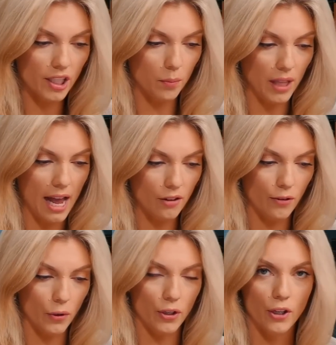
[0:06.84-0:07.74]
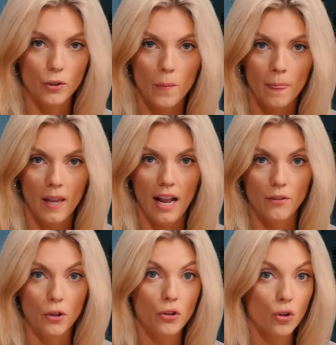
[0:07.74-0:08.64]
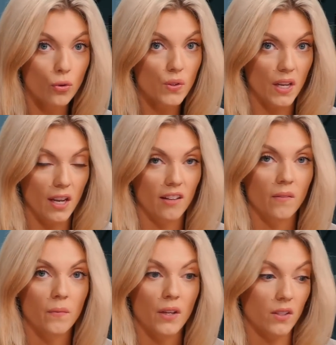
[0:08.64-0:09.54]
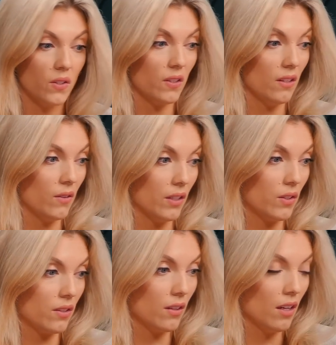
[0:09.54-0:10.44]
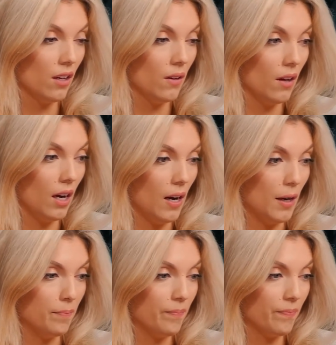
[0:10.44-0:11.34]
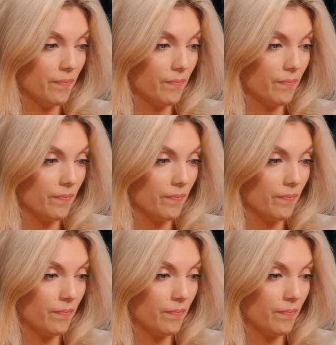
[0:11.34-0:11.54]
to black voters and they're using this this um,